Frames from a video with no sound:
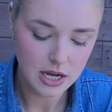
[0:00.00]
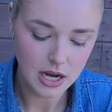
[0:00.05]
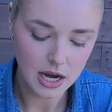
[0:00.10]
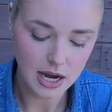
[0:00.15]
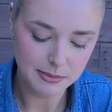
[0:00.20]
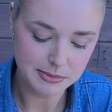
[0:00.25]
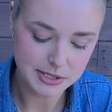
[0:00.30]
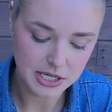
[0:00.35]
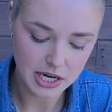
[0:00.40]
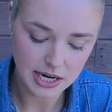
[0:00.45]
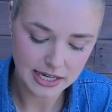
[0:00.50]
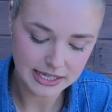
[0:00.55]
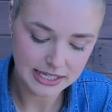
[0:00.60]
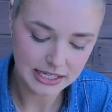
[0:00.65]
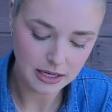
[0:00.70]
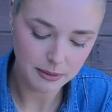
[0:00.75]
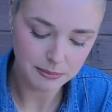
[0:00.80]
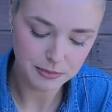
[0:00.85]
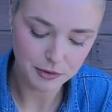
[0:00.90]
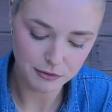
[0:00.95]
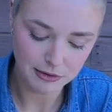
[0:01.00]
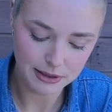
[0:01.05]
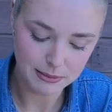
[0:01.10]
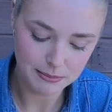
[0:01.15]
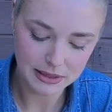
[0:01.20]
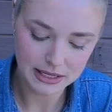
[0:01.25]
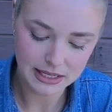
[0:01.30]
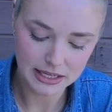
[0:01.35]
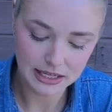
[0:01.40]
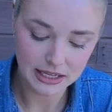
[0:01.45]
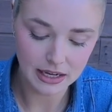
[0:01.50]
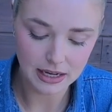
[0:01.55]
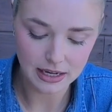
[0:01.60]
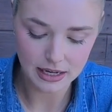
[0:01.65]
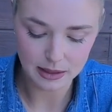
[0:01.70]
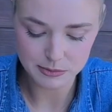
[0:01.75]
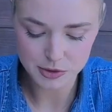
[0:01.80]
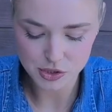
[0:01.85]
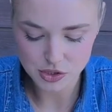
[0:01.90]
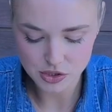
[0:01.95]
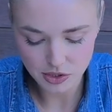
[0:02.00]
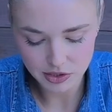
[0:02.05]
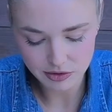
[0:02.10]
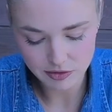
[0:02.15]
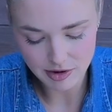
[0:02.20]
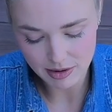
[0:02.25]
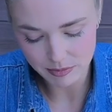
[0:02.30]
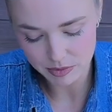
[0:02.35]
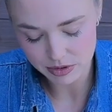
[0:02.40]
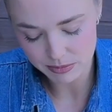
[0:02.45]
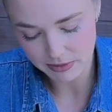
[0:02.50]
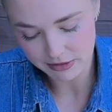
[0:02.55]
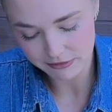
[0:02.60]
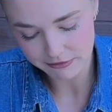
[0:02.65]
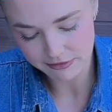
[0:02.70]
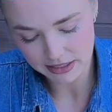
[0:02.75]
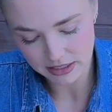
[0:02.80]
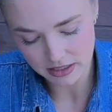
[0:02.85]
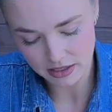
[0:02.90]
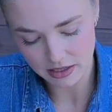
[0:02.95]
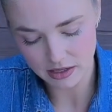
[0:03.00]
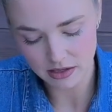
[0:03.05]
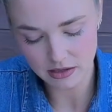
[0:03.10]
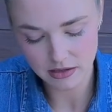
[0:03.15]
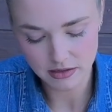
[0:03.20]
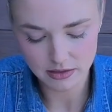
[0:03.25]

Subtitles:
I'm tidying up the rim here. I'm just going around with my finger